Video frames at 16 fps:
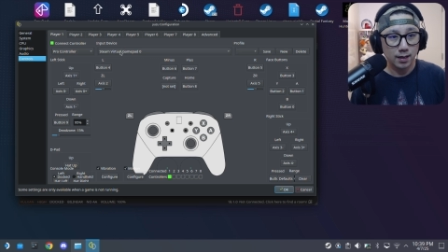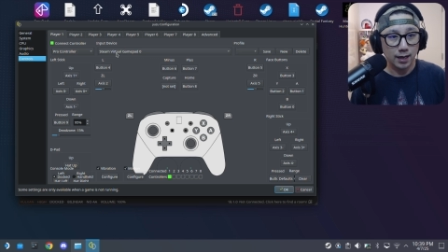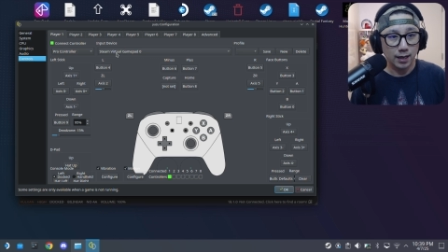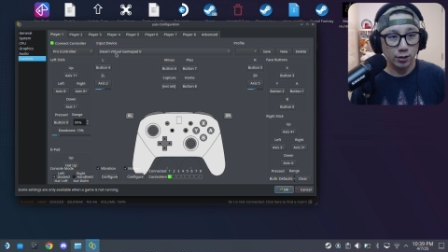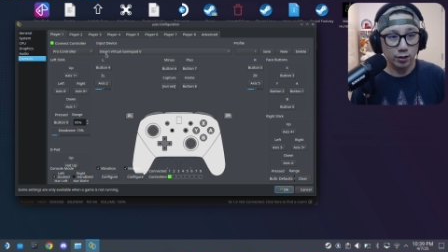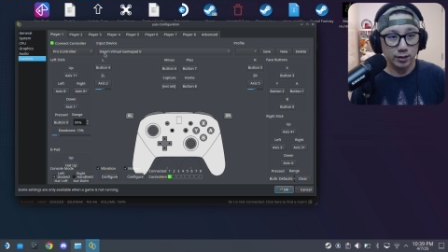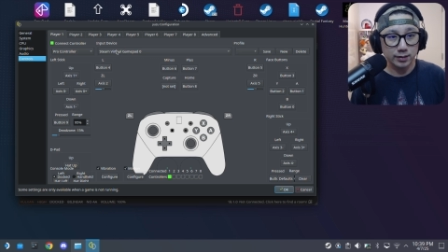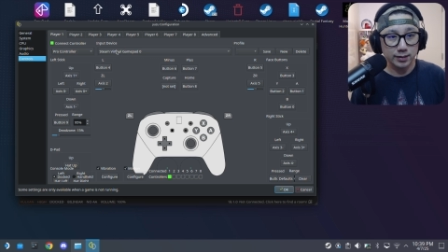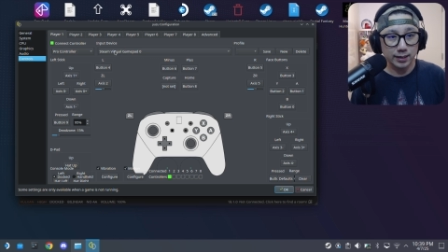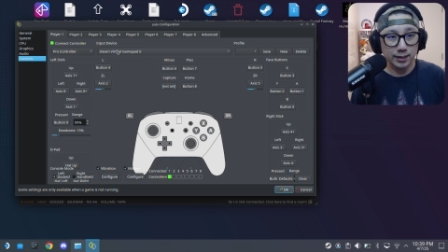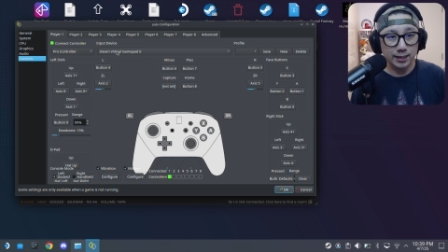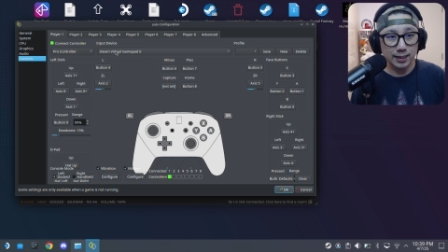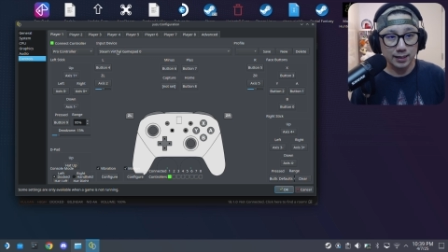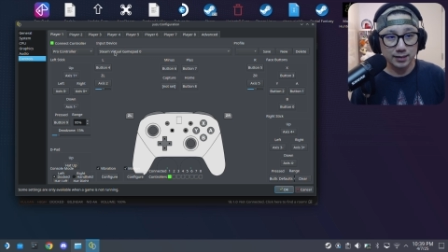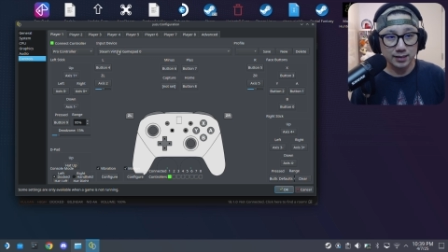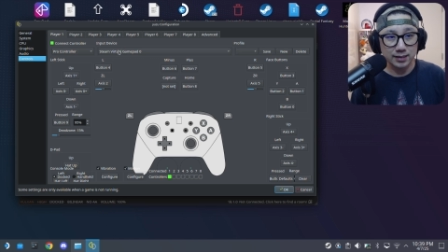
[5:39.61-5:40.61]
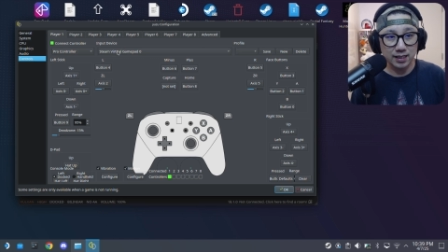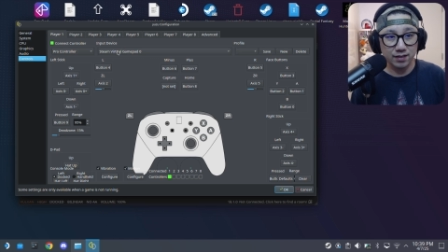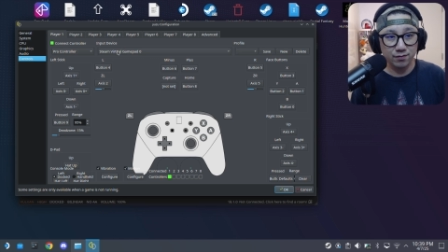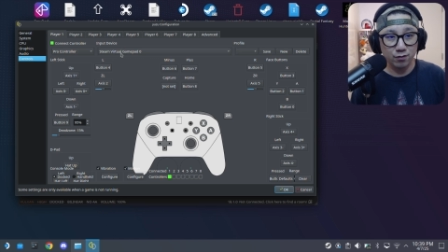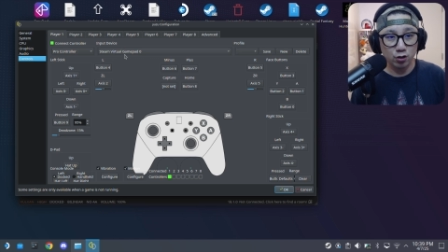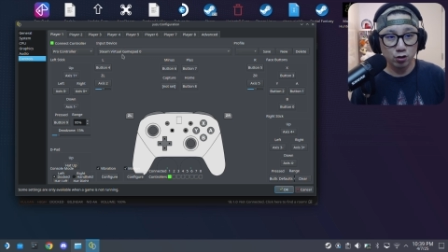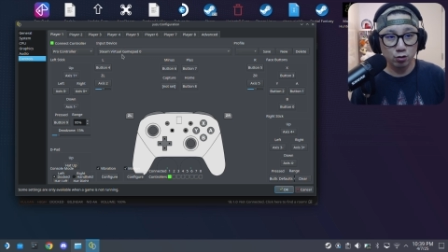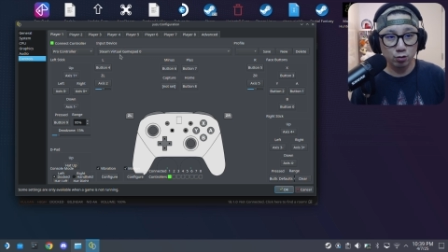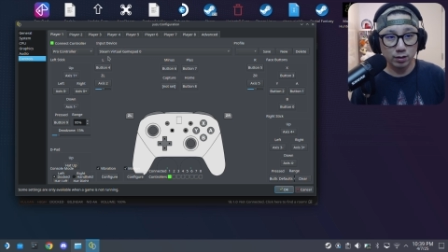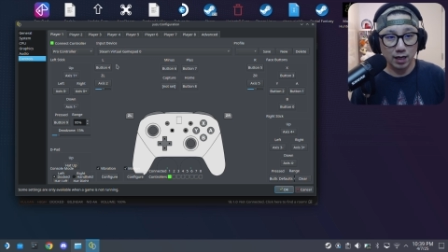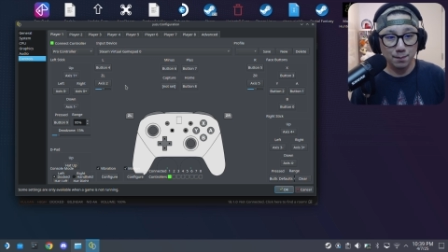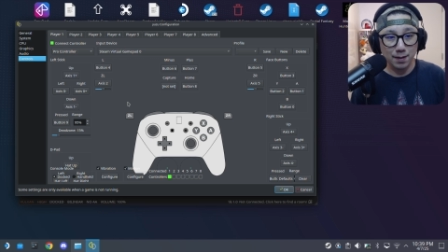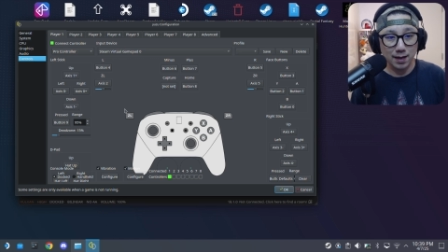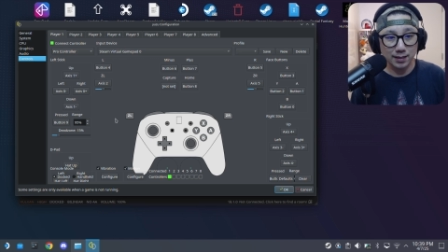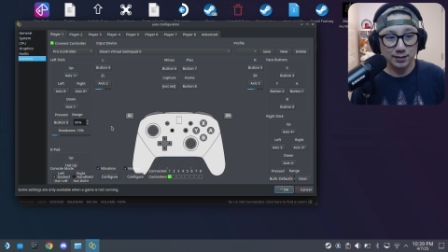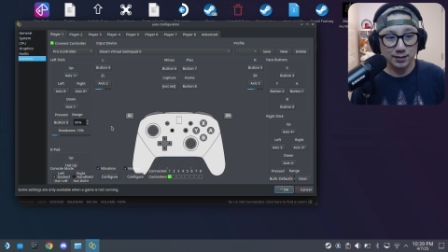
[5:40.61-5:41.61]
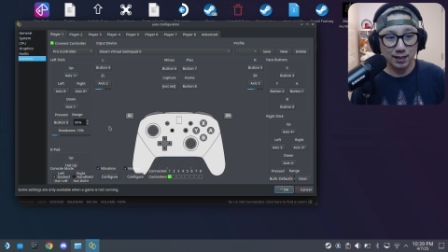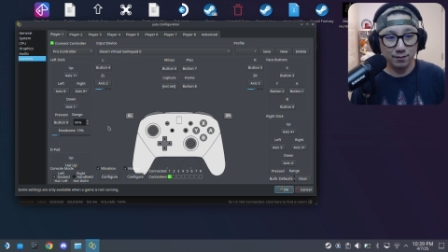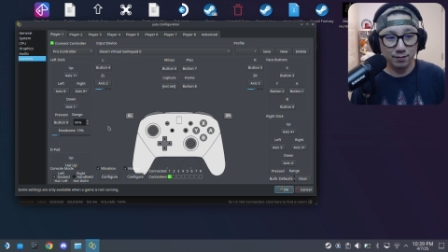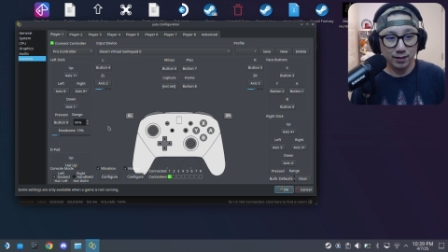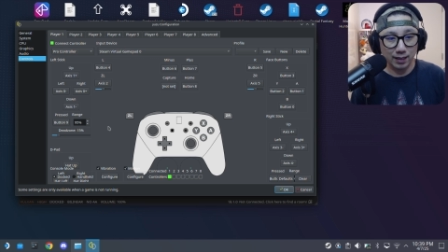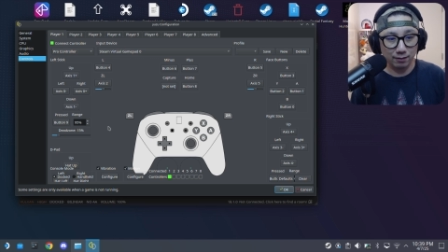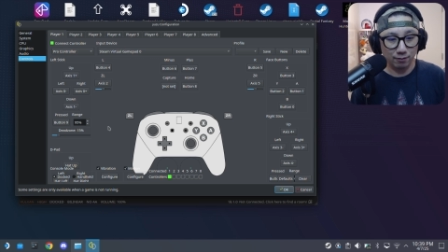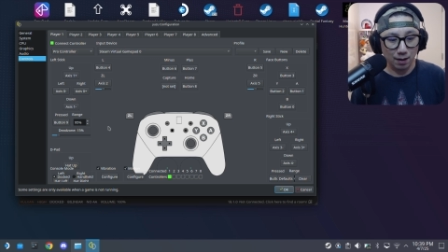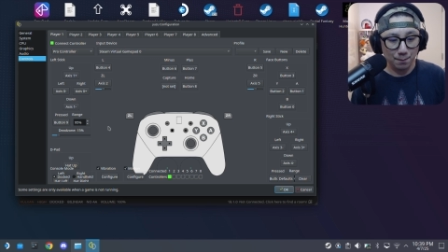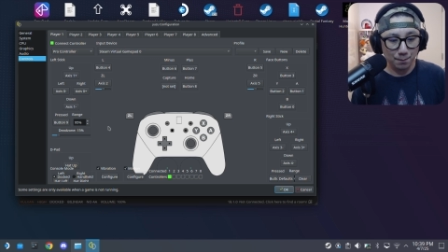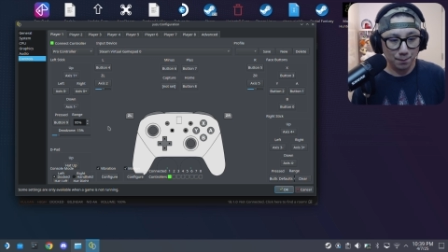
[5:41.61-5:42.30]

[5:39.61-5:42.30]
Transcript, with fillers: And you can see here, Steam Virtual Gamepad, same thing, right?